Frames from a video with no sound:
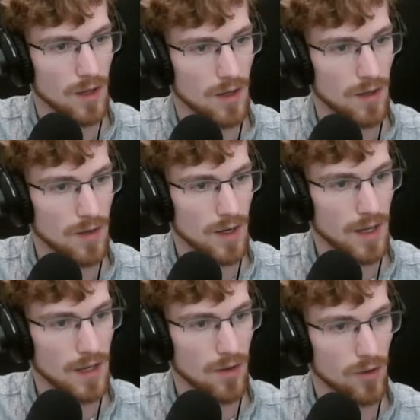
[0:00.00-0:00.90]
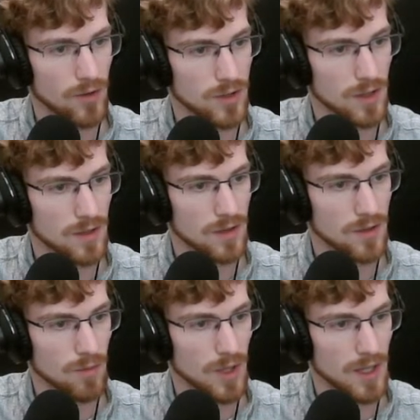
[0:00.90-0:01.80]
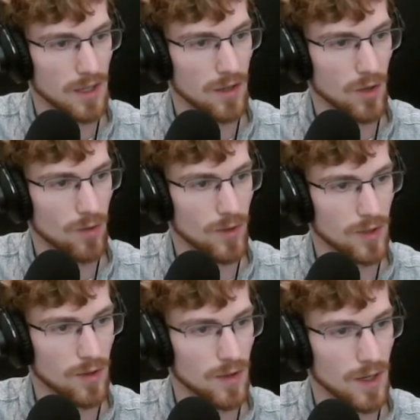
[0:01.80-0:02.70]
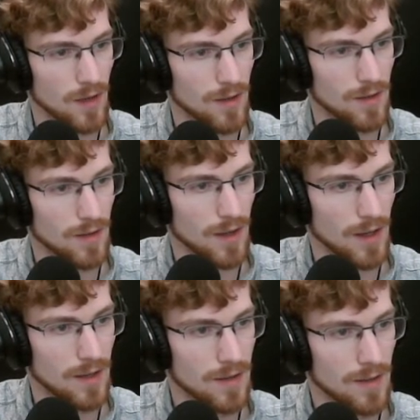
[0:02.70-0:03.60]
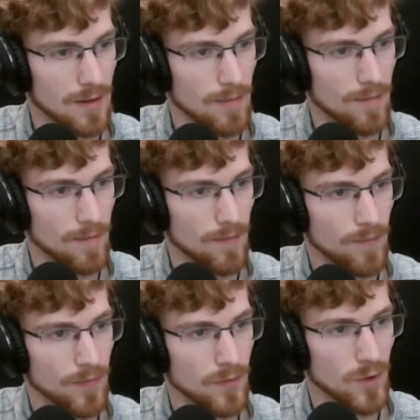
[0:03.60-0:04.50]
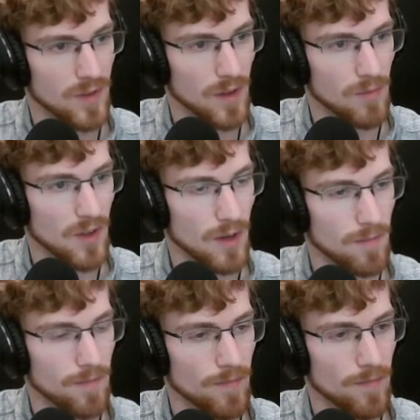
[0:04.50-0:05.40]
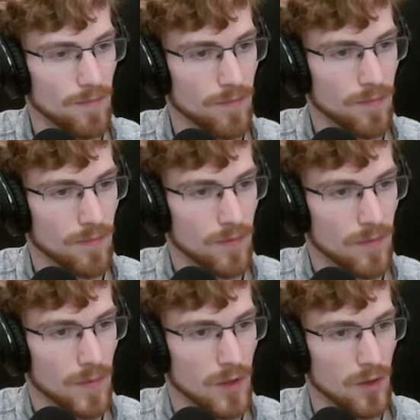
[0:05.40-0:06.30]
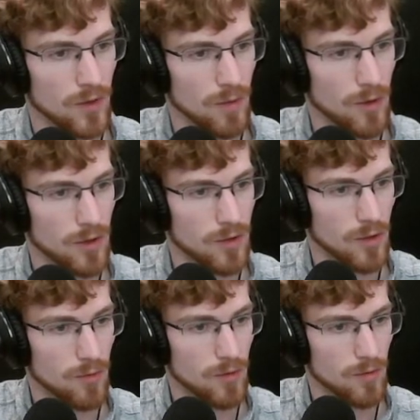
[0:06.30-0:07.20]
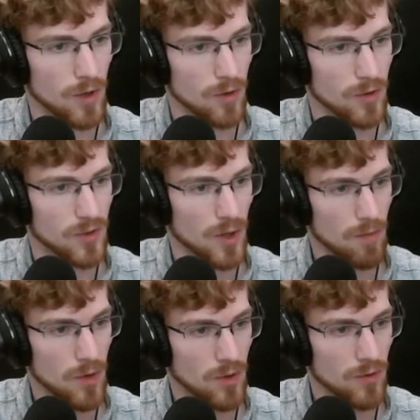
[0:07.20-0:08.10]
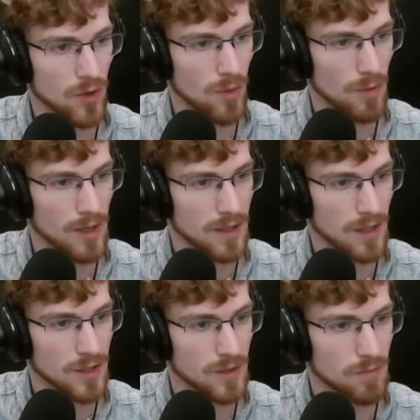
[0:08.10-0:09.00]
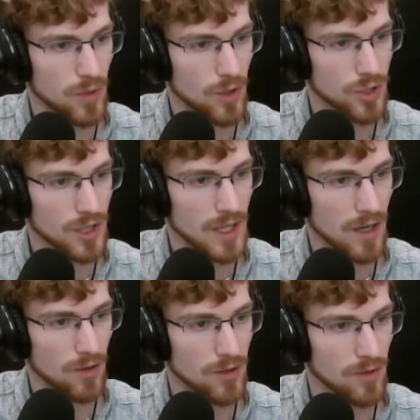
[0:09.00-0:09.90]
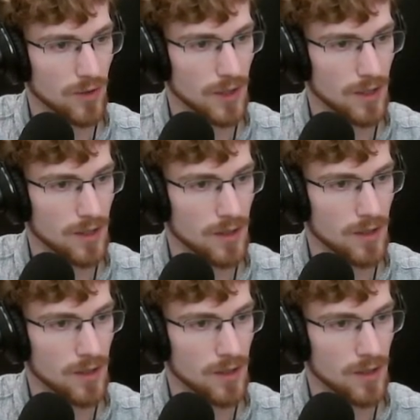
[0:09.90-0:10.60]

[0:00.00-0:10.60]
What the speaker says: And then I can also just duplicate it over to the other side once I'm done. Also, I'm going to go into sculpt mode for a moment and just push it out over here